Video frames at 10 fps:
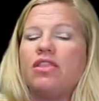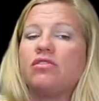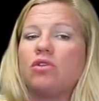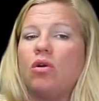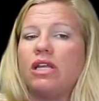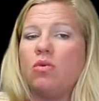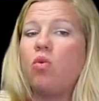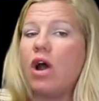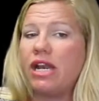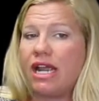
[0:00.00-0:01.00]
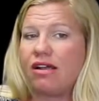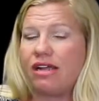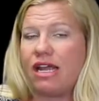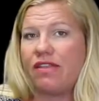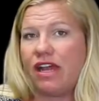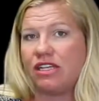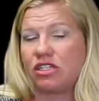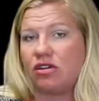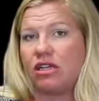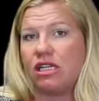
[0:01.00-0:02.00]
There's only one area that
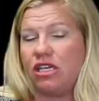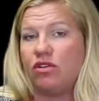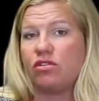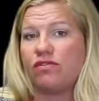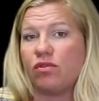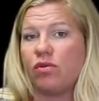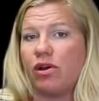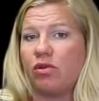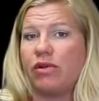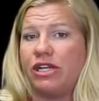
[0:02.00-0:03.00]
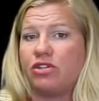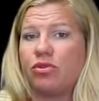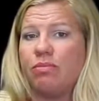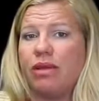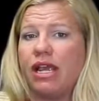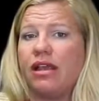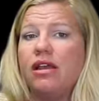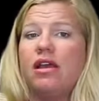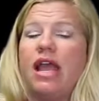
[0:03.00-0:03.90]
is currently used for royal red shrimping.